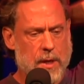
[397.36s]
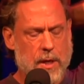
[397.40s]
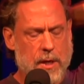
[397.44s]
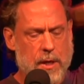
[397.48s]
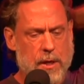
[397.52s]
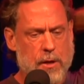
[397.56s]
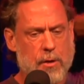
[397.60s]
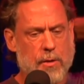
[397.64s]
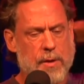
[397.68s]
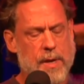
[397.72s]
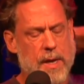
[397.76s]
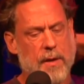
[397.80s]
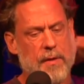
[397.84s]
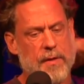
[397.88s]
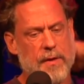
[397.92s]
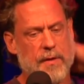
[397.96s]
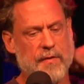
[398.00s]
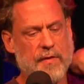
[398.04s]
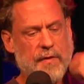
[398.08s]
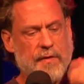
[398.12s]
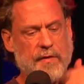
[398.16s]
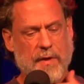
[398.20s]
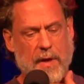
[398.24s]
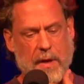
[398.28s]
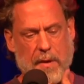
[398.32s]
Now this
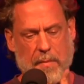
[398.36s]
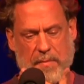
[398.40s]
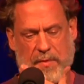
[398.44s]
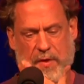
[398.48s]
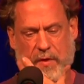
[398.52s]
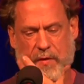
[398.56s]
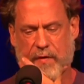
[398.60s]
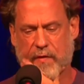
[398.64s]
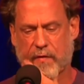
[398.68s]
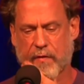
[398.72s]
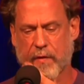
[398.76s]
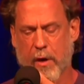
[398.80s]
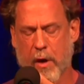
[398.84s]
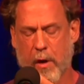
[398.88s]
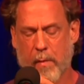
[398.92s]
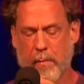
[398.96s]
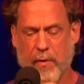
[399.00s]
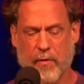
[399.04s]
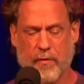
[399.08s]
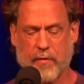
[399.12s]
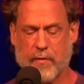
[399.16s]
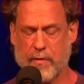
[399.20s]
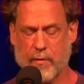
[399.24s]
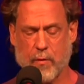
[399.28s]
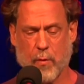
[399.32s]
is
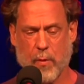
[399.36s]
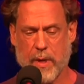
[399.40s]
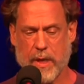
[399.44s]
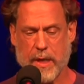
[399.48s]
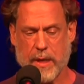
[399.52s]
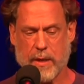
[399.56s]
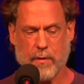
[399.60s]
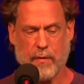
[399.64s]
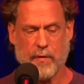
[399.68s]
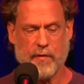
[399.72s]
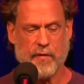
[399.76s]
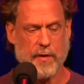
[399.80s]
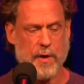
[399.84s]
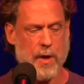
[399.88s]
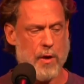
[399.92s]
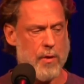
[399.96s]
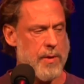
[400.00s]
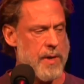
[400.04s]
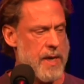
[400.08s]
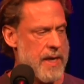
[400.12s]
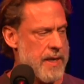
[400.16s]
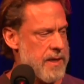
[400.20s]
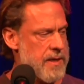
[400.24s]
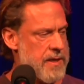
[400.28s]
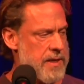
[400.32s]
almost 20 years ago,
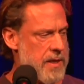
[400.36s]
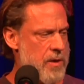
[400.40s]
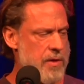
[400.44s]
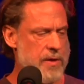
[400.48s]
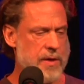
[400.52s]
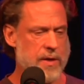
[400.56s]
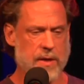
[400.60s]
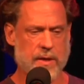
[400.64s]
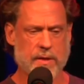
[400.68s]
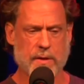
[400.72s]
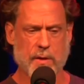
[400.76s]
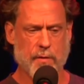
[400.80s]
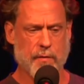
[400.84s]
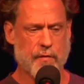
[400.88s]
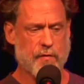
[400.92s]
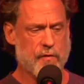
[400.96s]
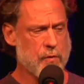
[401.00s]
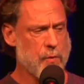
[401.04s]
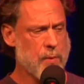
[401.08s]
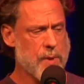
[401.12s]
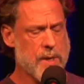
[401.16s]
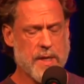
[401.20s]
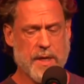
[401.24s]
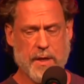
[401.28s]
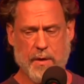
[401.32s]
and I can tell you in those
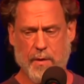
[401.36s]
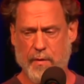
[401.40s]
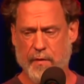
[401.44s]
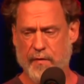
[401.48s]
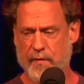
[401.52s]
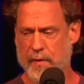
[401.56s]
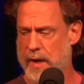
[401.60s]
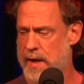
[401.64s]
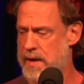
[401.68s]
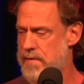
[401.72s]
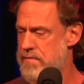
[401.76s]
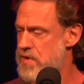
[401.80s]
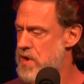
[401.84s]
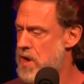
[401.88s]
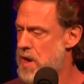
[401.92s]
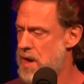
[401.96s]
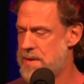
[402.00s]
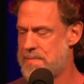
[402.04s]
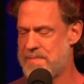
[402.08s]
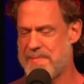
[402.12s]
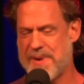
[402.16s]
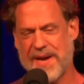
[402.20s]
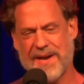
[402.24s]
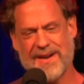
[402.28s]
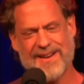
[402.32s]
20 years, I have
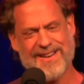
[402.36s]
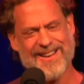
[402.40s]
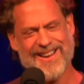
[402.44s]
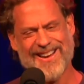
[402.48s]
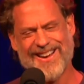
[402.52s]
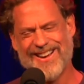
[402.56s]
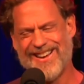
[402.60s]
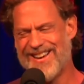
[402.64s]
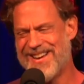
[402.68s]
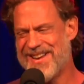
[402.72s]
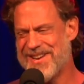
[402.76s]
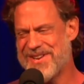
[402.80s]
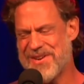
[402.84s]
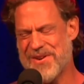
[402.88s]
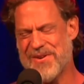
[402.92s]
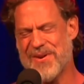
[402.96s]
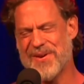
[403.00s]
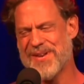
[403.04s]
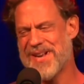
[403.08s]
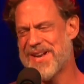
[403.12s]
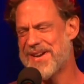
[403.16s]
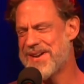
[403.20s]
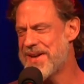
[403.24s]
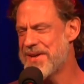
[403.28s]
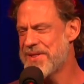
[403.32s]
not met,
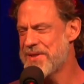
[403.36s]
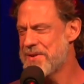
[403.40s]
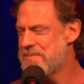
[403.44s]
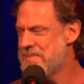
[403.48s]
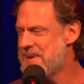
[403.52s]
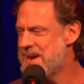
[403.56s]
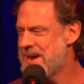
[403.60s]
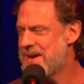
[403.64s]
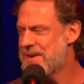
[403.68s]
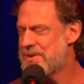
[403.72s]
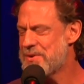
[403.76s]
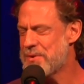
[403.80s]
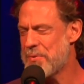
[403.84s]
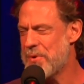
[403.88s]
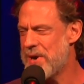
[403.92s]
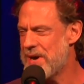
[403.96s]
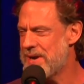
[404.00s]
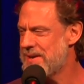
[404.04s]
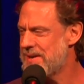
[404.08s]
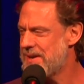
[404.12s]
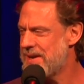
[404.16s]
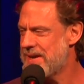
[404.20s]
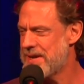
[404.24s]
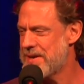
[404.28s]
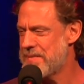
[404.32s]
another man
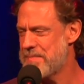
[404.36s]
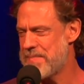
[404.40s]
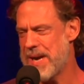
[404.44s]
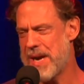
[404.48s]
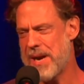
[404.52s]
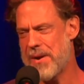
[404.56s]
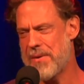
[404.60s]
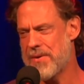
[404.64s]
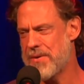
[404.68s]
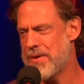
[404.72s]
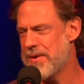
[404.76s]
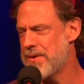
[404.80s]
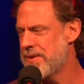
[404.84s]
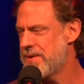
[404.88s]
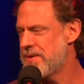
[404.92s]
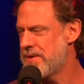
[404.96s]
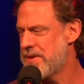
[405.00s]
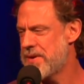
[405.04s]
quite like Bauer,